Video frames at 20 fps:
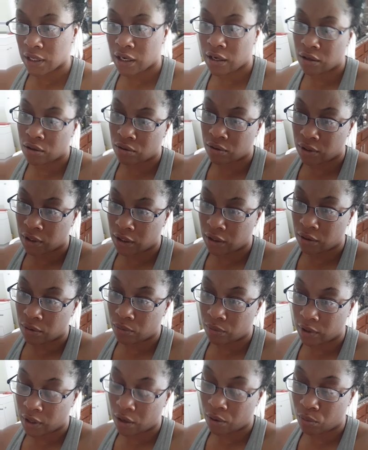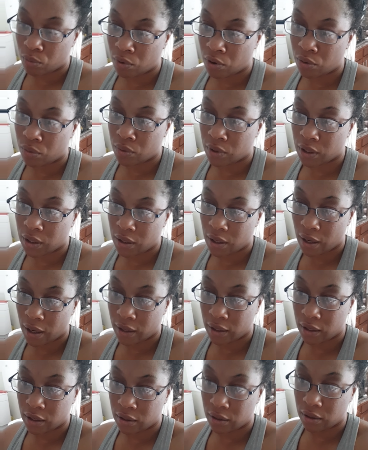laying on it and when I woke, I
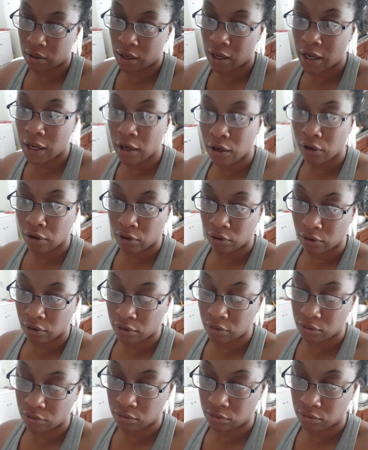could hear